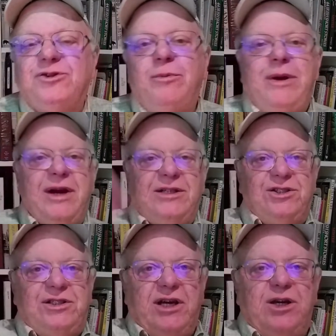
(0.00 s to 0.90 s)
So maybe I'll
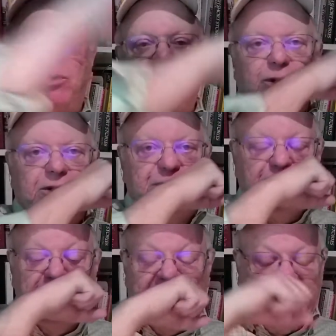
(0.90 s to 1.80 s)
just tell you one more
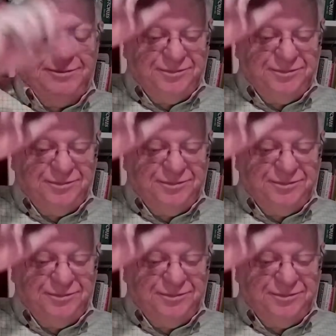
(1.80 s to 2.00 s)
story.